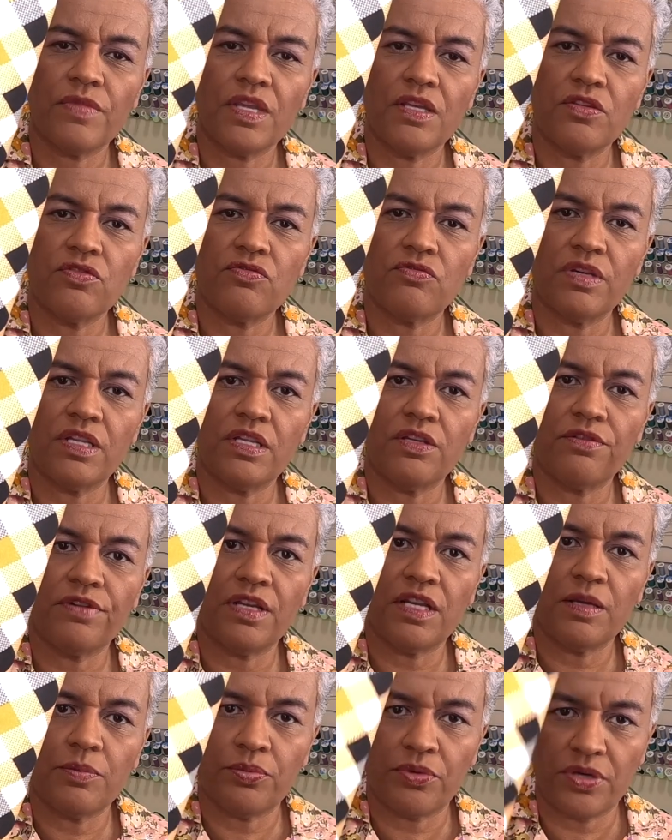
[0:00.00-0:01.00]
It's really,
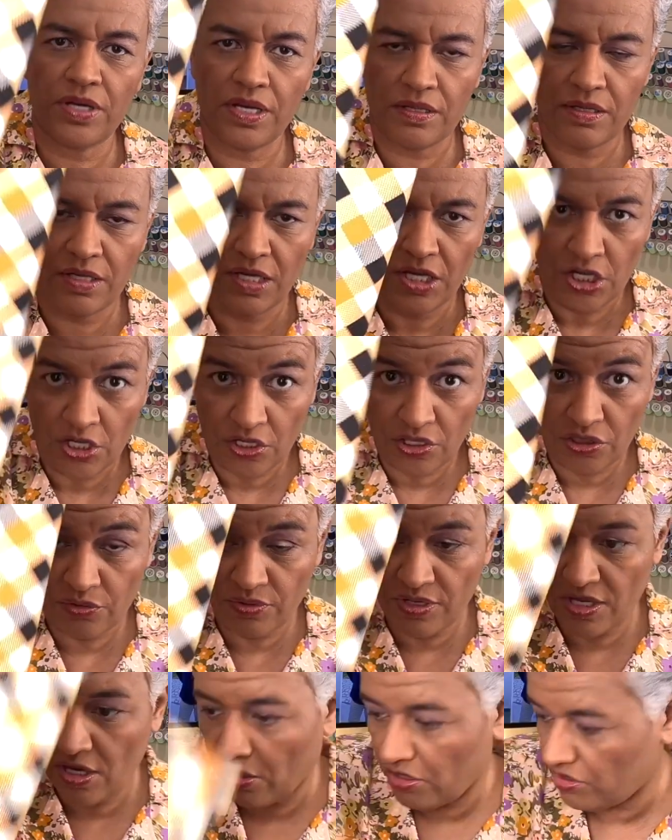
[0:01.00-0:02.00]
really pretty.
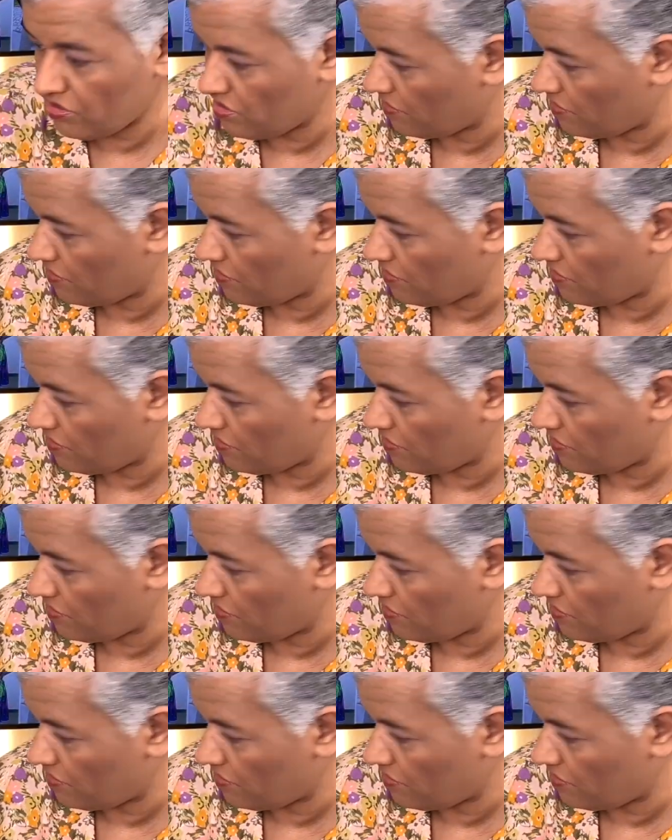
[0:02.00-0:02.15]
3 yards